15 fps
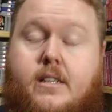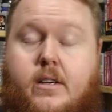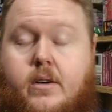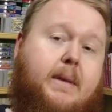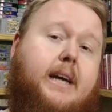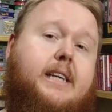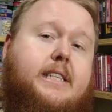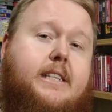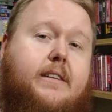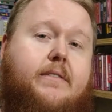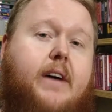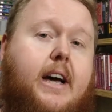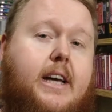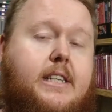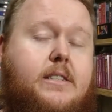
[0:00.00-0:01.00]
So my biggest
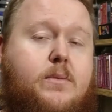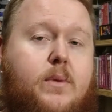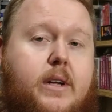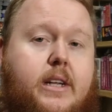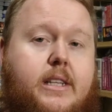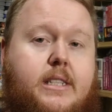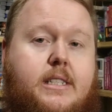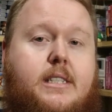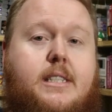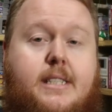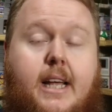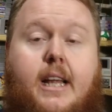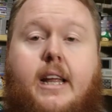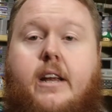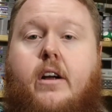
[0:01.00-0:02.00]
advice when
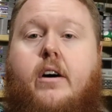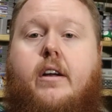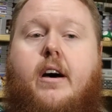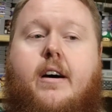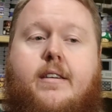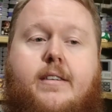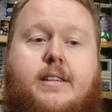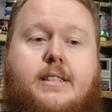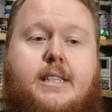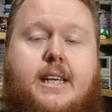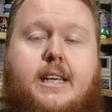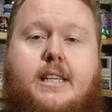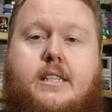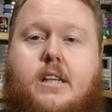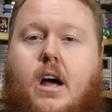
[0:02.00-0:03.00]
selling on auctions
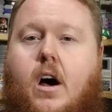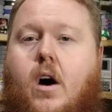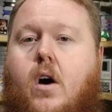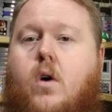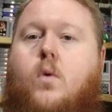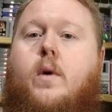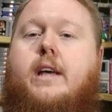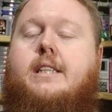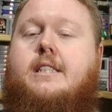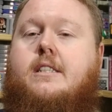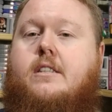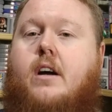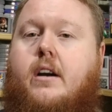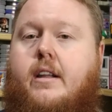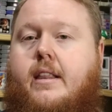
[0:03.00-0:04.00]
is always
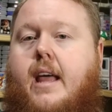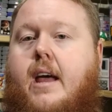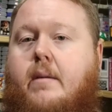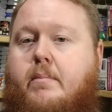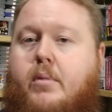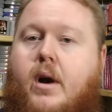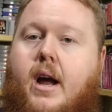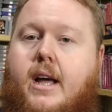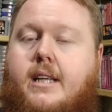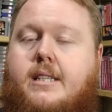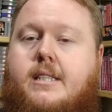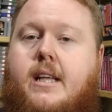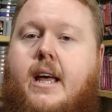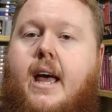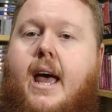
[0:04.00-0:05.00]
start that
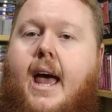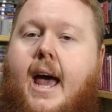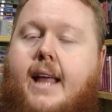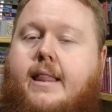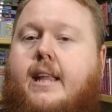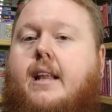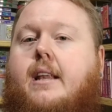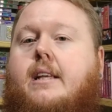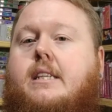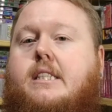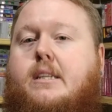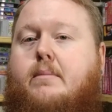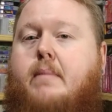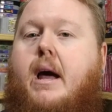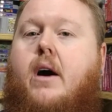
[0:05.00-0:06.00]
price at the
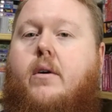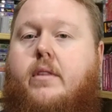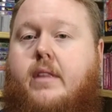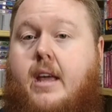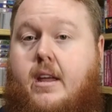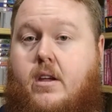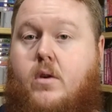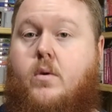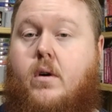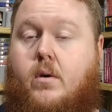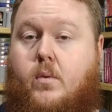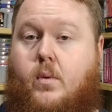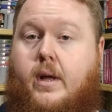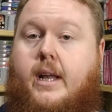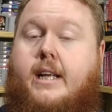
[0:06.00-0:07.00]
least amount that you
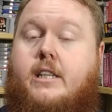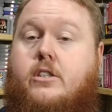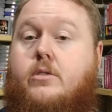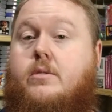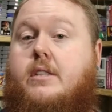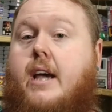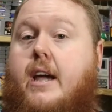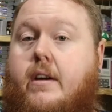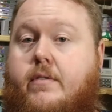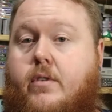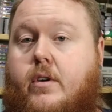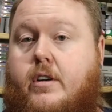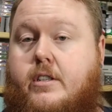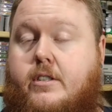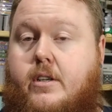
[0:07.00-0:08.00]
are willing to take for it.